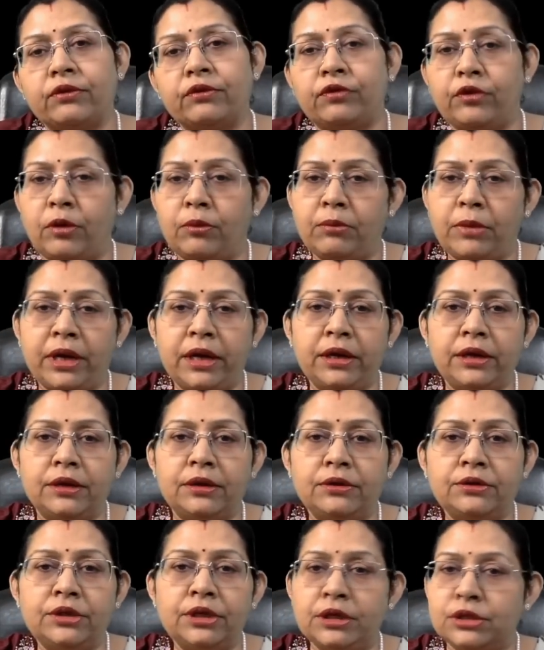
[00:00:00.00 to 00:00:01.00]
from my
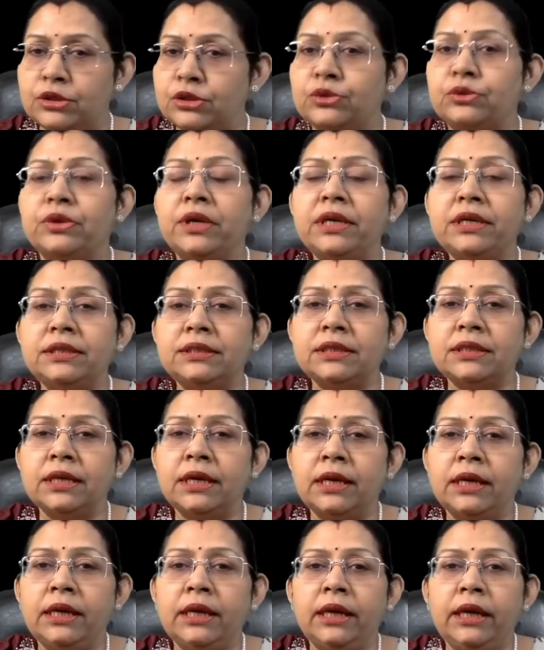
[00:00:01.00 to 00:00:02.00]
dear students,
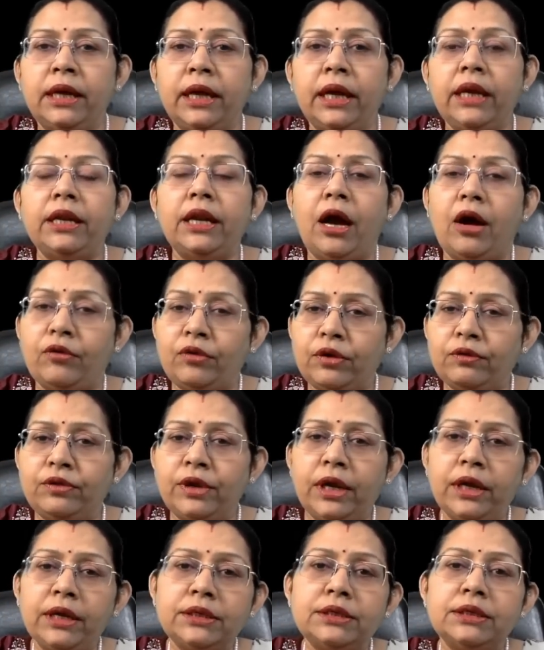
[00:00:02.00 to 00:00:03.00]
and out of
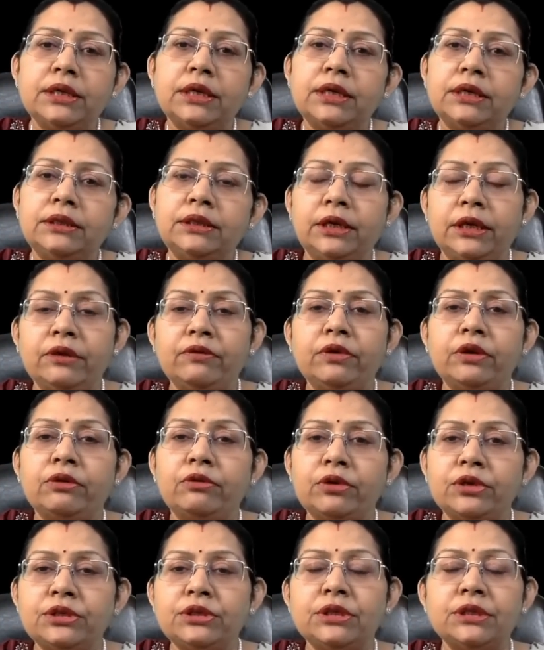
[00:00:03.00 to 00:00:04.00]
that 31
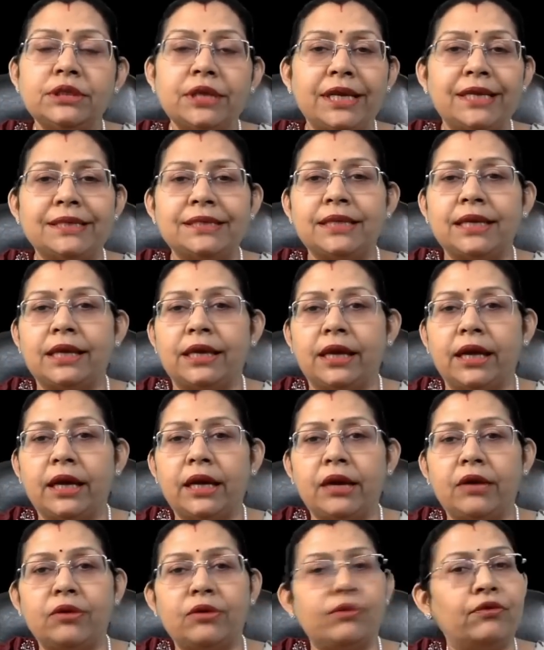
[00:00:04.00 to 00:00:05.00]
questions, I'll say
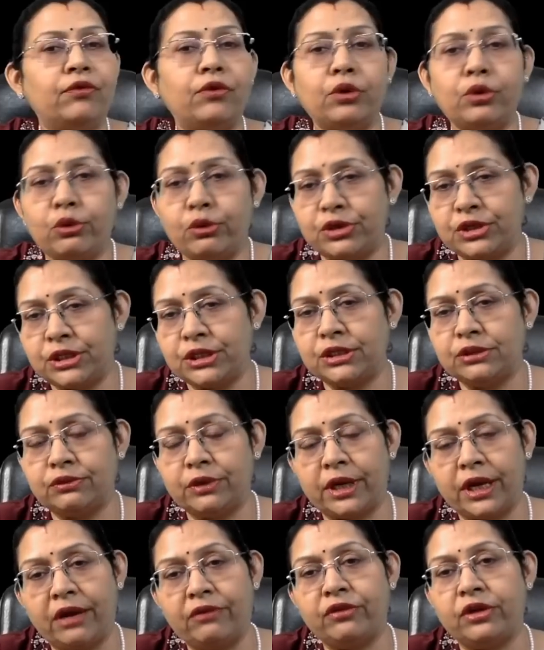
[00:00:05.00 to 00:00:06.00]
around 4 questions
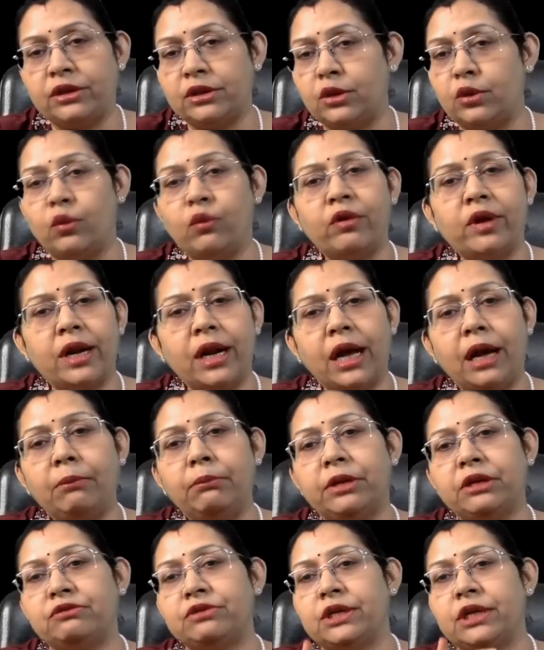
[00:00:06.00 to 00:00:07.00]
were having the
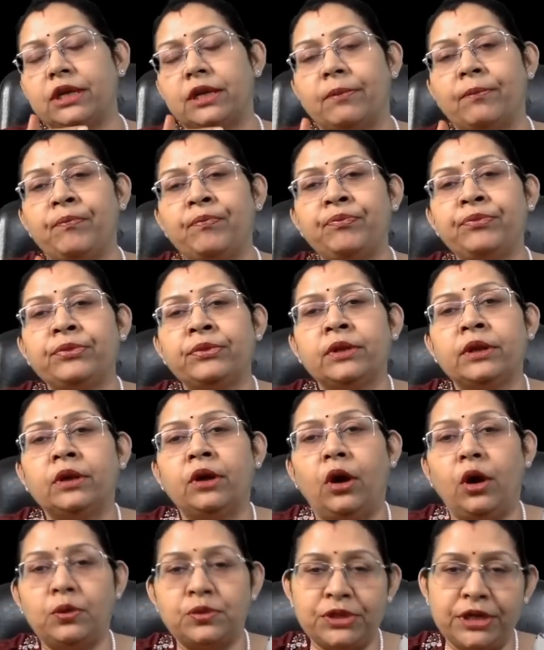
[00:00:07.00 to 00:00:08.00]
overlap between
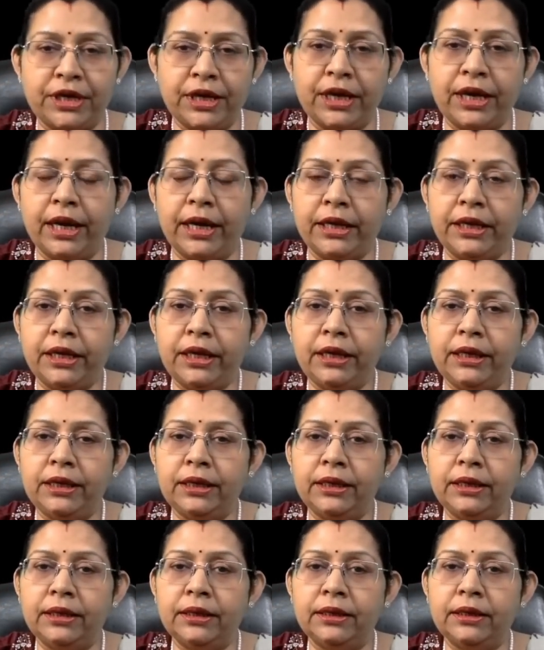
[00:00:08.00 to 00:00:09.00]
obstetric gynae,
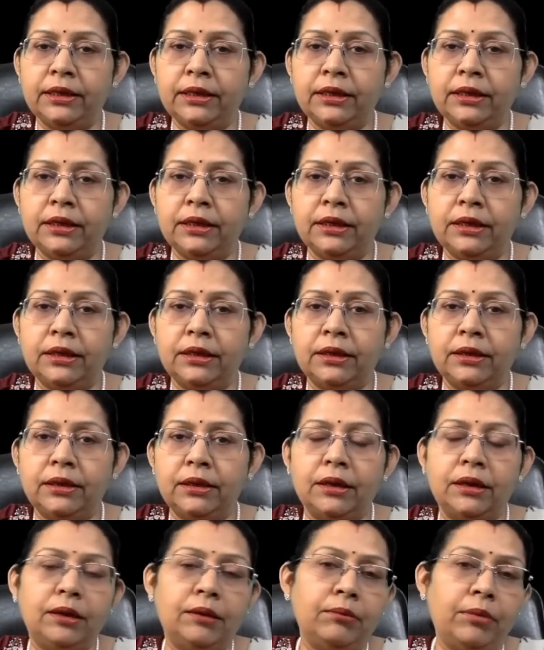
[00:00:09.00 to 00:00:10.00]

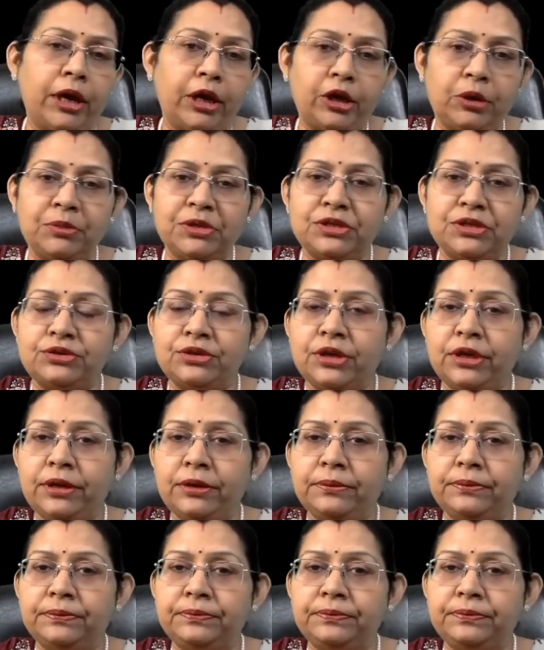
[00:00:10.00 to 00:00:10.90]
biochemistry,